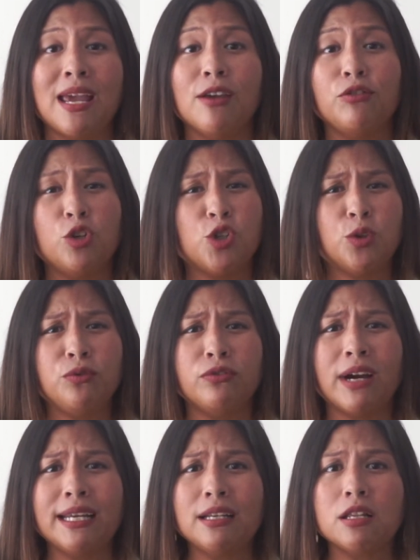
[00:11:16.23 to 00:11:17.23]
If you don't
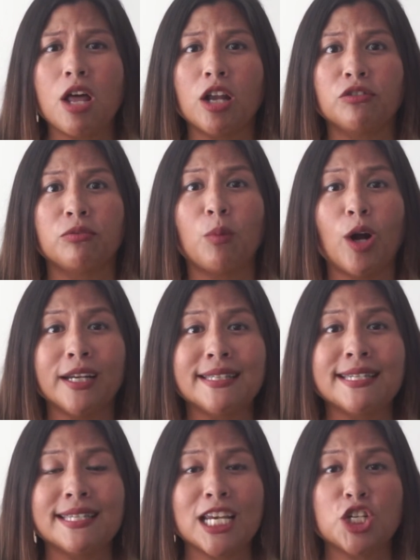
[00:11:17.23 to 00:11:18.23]
find a lot of
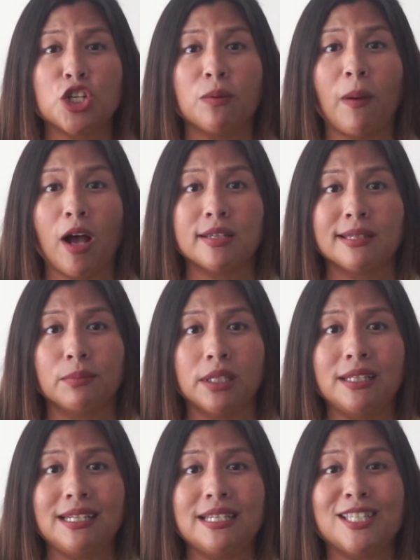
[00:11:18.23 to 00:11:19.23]
monetization
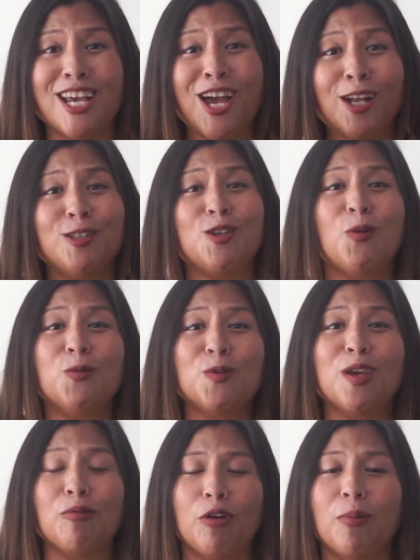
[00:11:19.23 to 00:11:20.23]
possibilities,
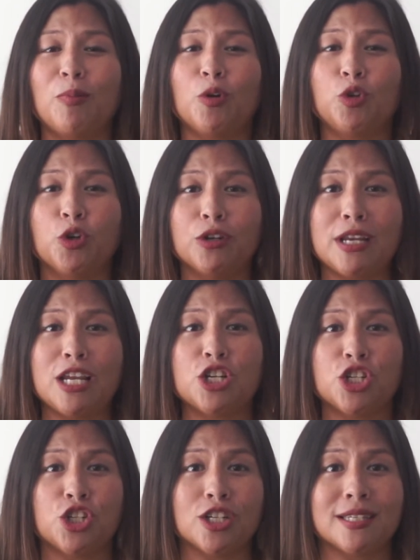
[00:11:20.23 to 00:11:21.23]
don't give up on your
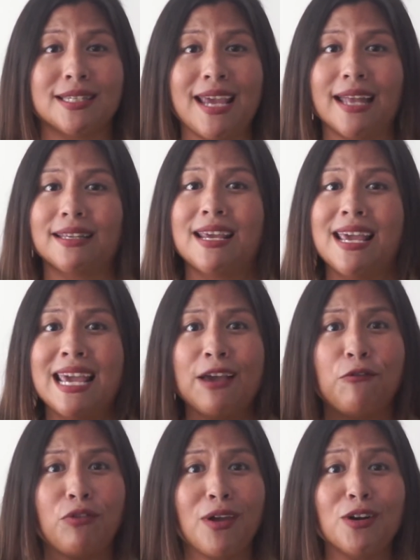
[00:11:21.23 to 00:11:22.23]
niche just yet.
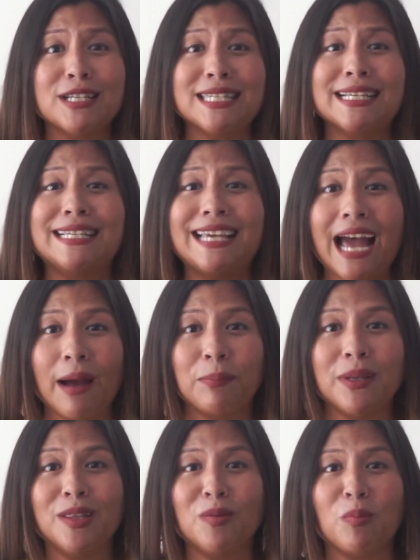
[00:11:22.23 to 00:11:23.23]
If there is a
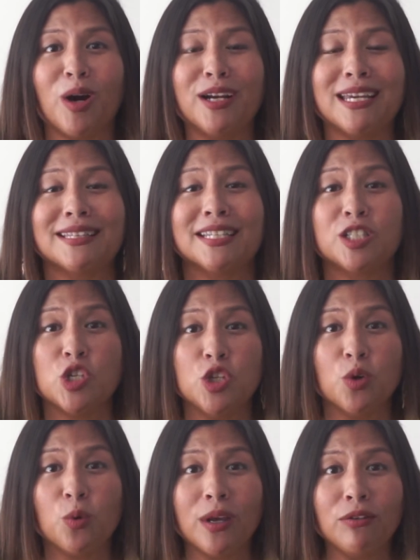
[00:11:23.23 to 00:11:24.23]
gap in the market that
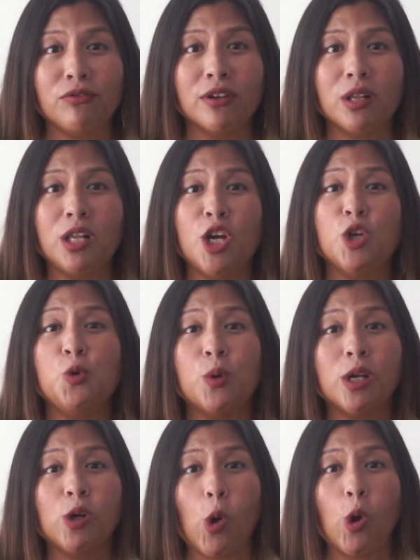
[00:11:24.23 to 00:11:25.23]
you can fill, you
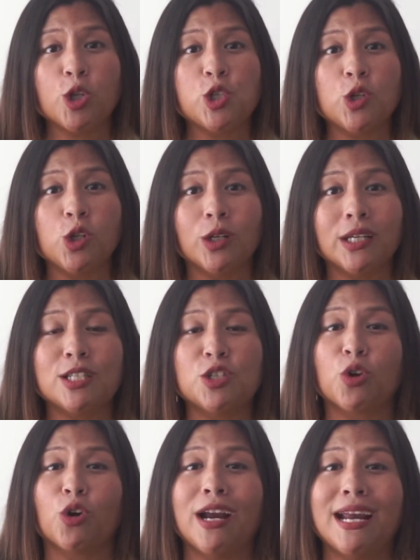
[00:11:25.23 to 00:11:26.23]
can also look into
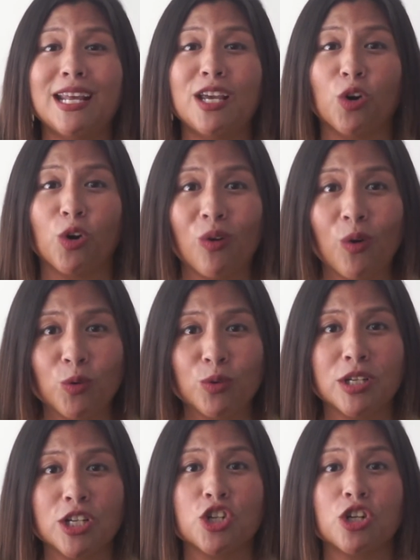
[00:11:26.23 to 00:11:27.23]
creating your
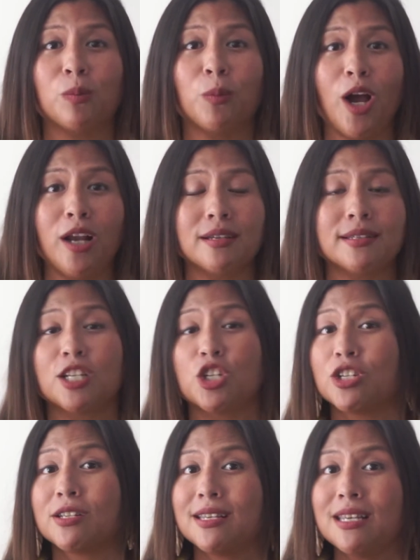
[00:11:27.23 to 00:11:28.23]
own digital products
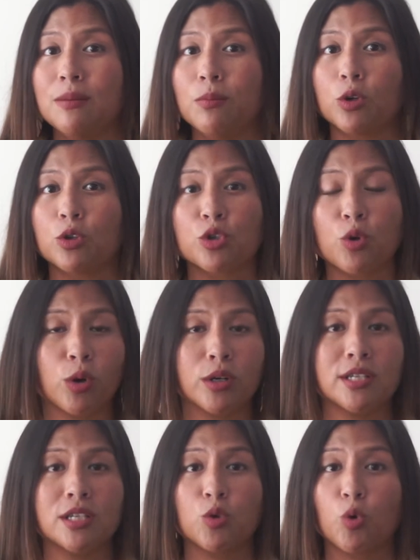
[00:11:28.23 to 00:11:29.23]
such as ebooks,
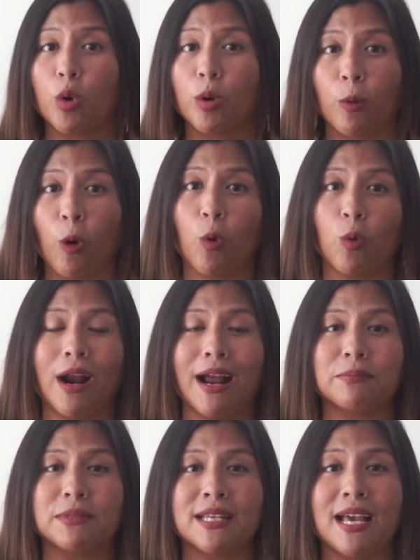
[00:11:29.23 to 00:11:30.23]
courses, or
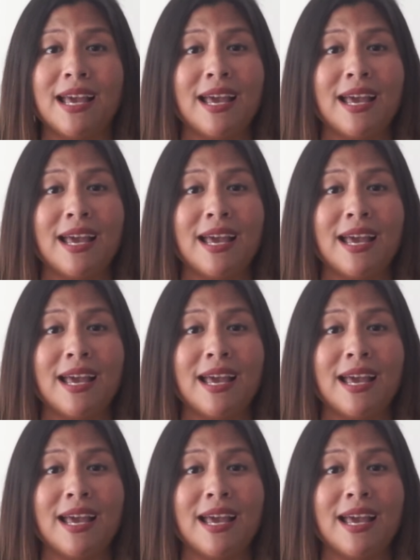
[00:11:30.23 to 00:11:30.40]
programs.